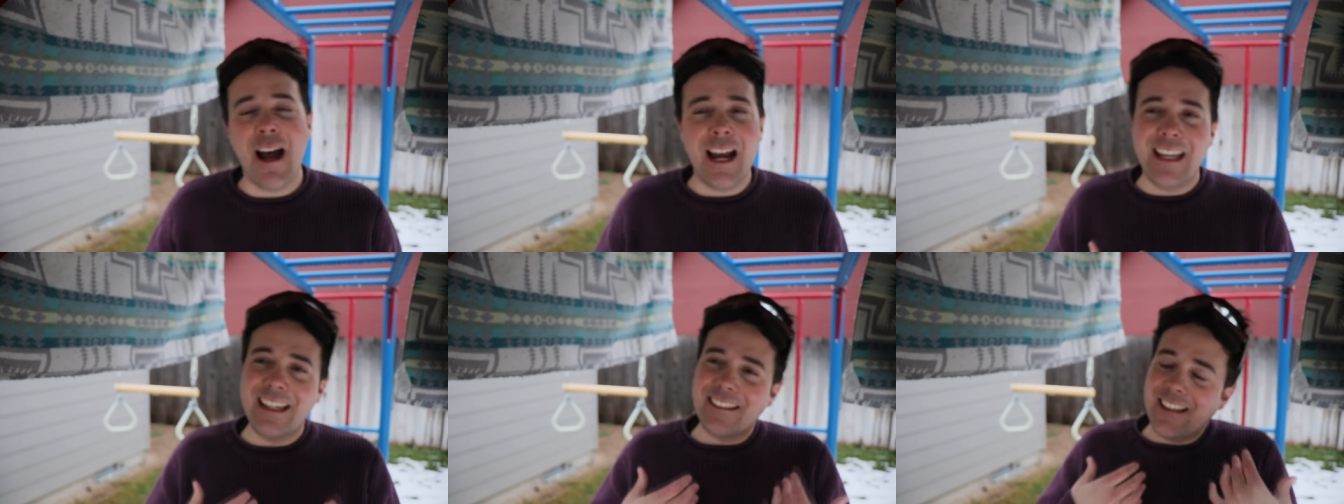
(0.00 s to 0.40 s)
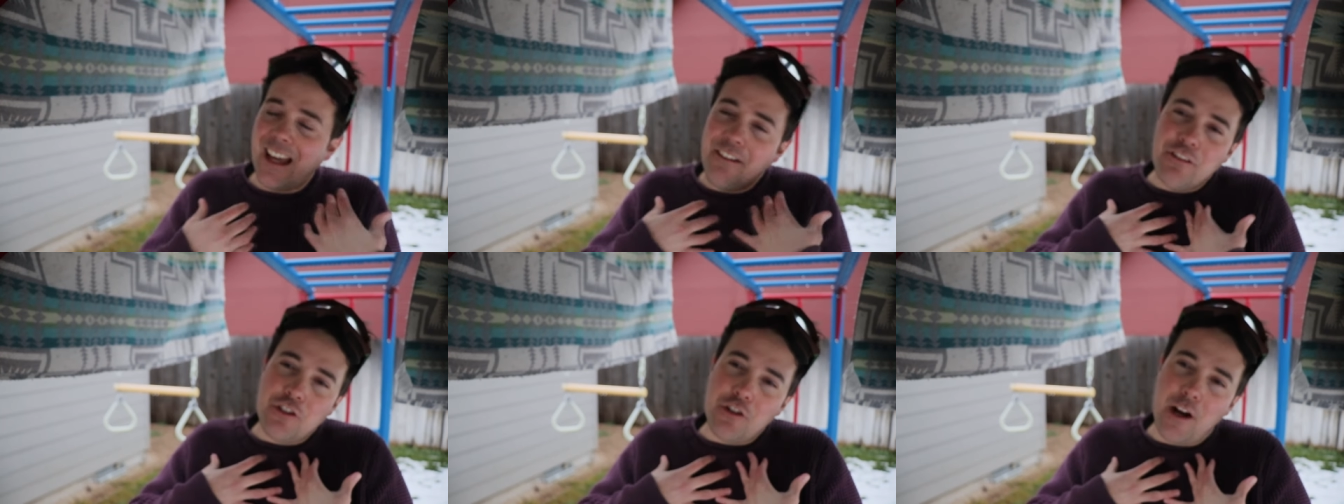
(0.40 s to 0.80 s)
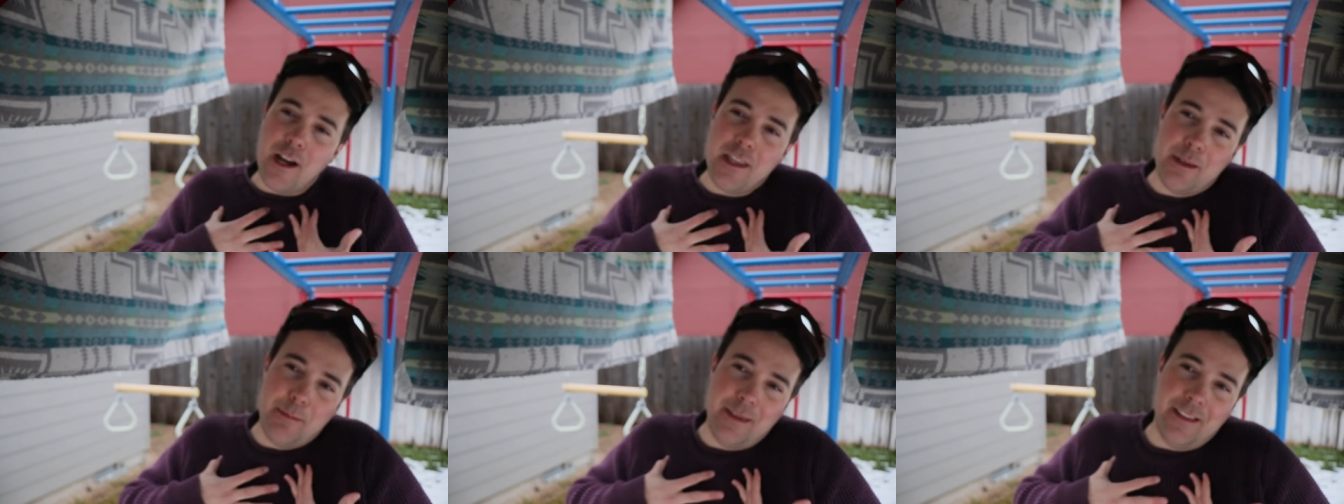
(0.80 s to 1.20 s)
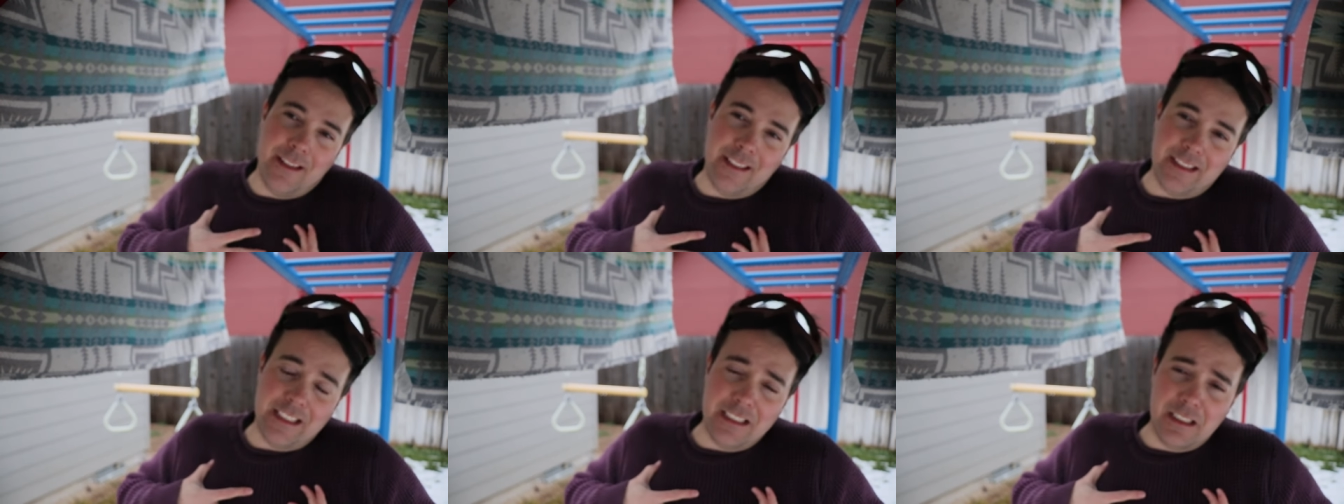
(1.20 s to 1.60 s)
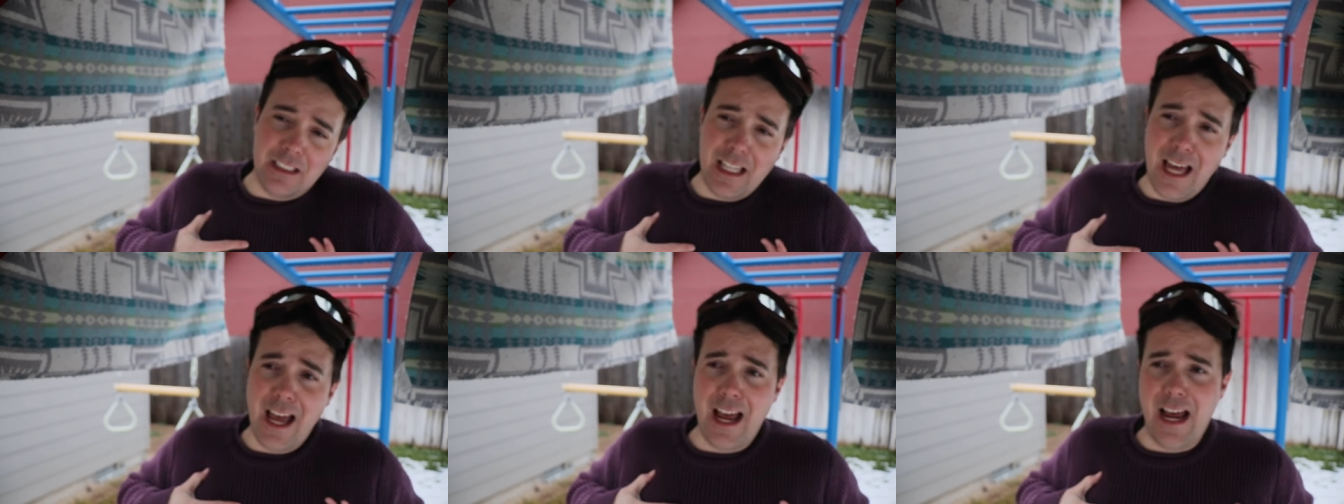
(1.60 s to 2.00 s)
I guess I haven't tried them in like the
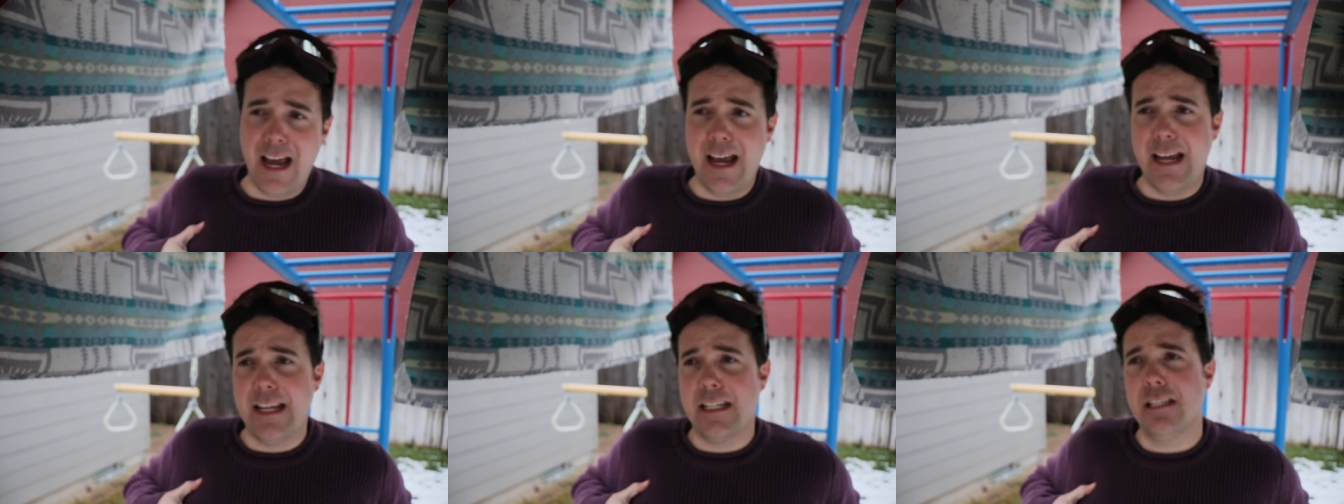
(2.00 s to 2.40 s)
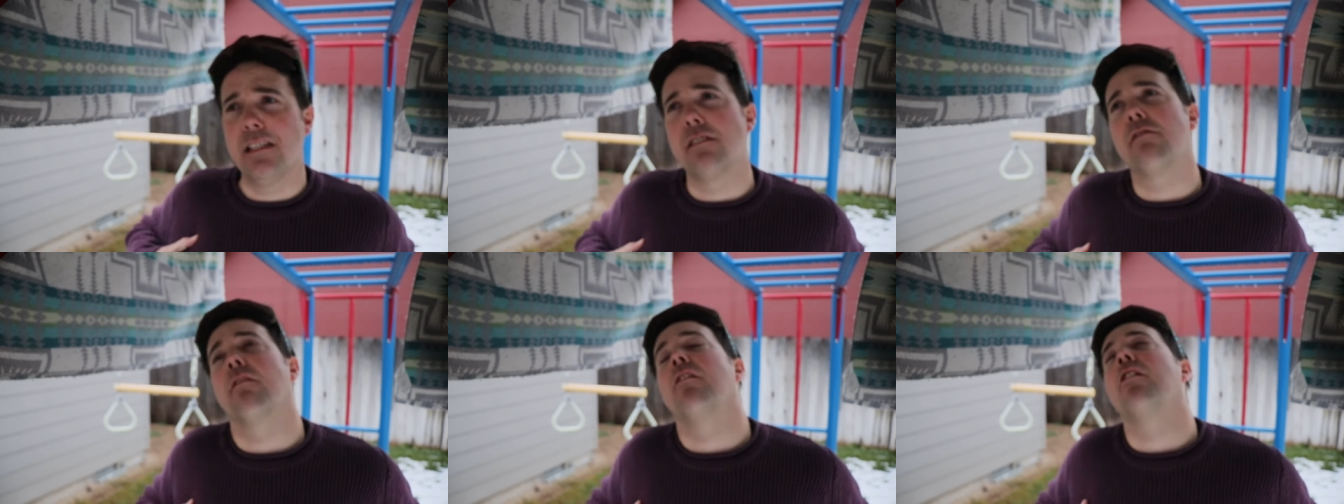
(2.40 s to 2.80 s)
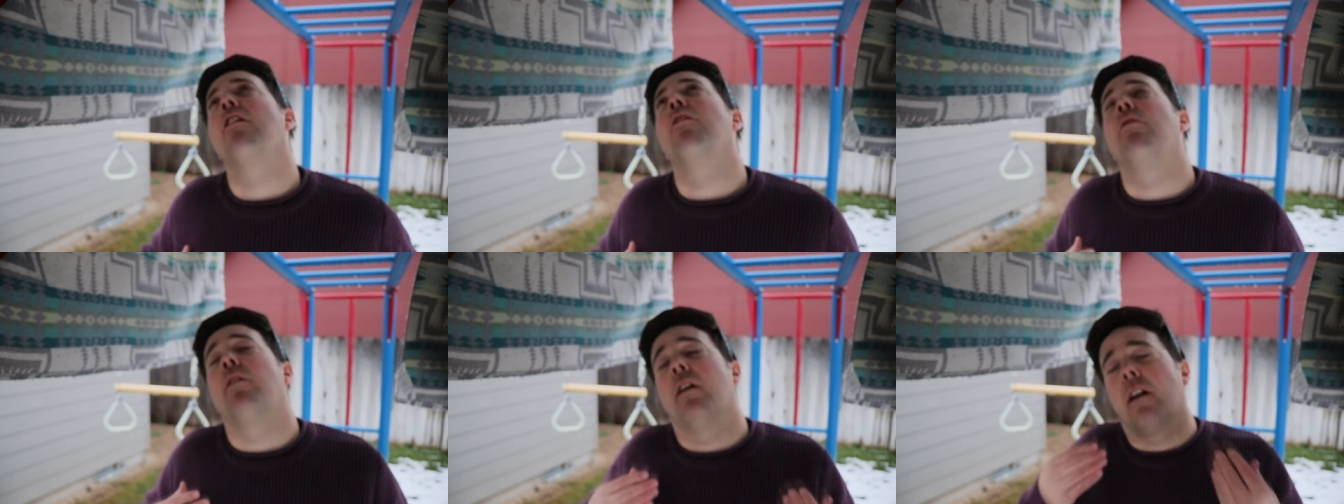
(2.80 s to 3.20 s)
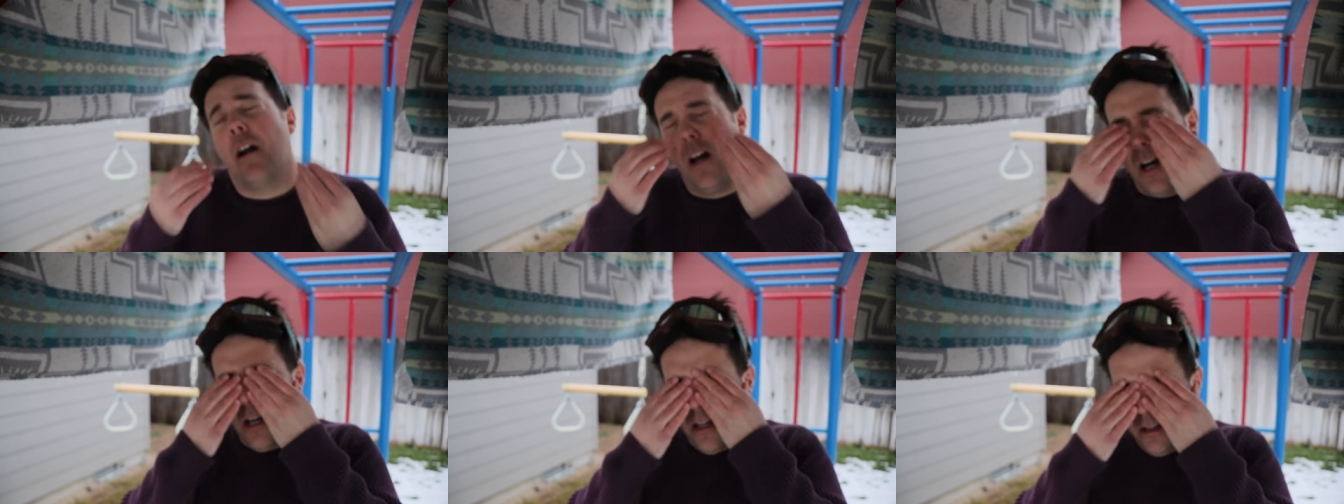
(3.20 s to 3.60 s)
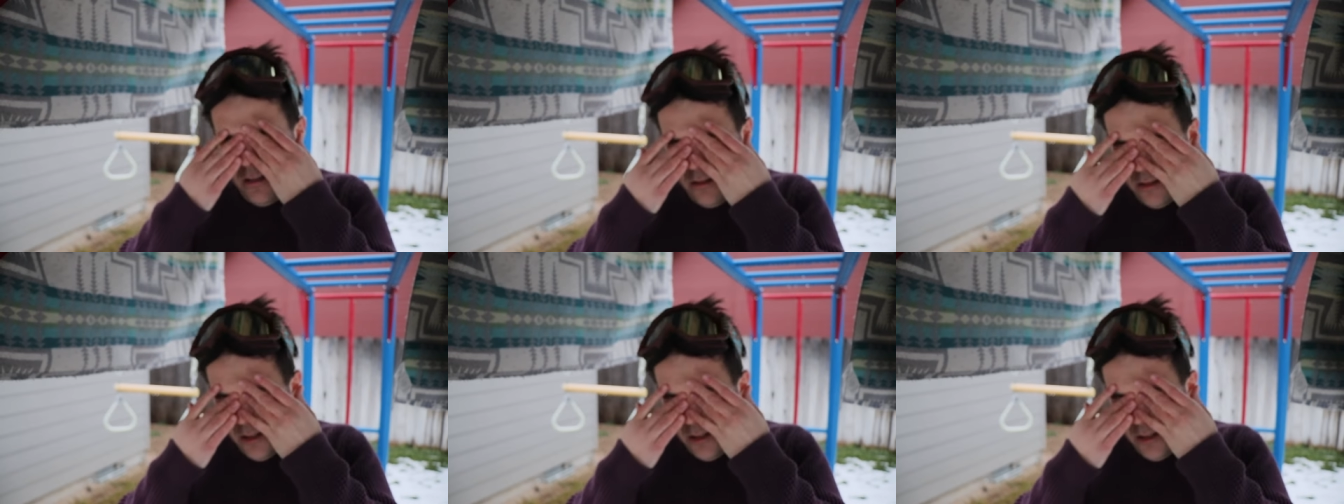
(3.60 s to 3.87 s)
last, oh God,